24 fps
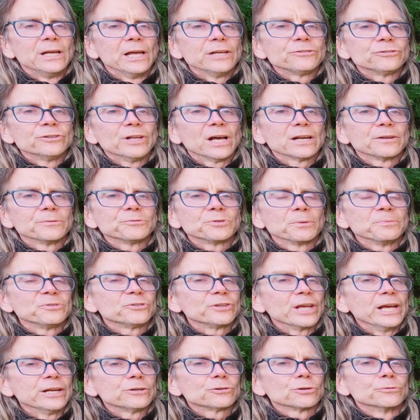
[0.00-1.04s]
it's not a
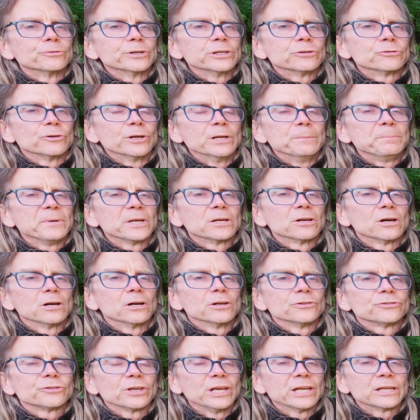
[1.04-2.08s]
substantial retreat
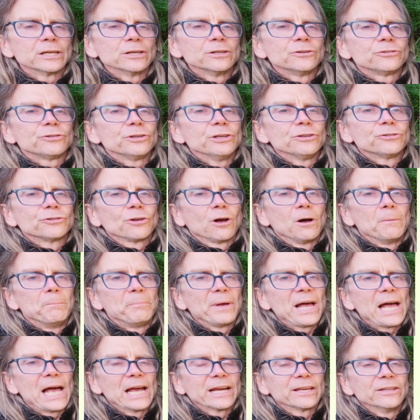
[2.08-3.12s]
because it can seesaw
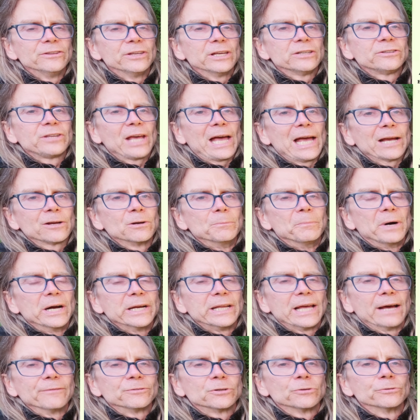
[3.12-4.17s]
back and the attacker
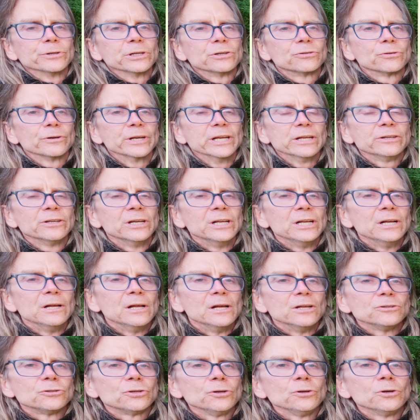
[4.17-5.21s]
might have to retreat.
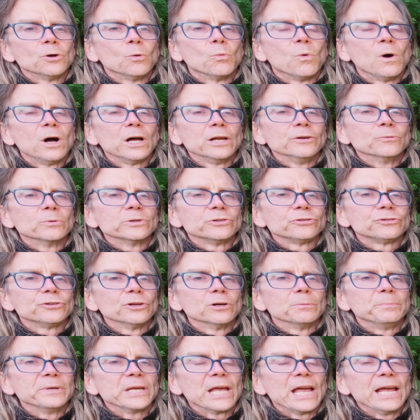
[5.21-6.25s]
2-to-1 would
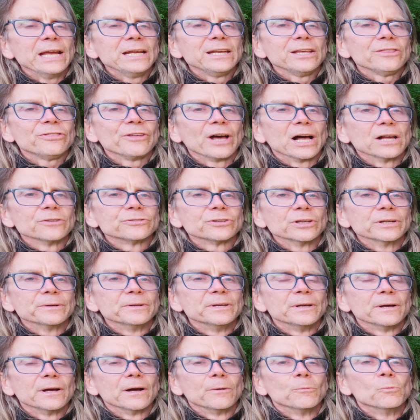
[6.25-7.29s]
still be 80,000
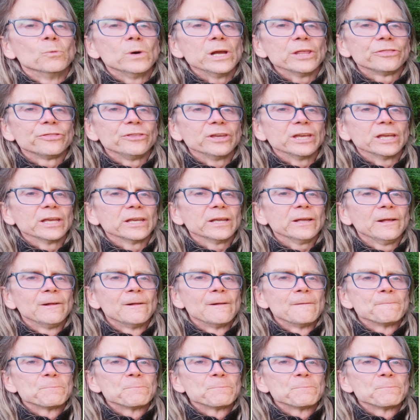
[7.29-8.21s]
with the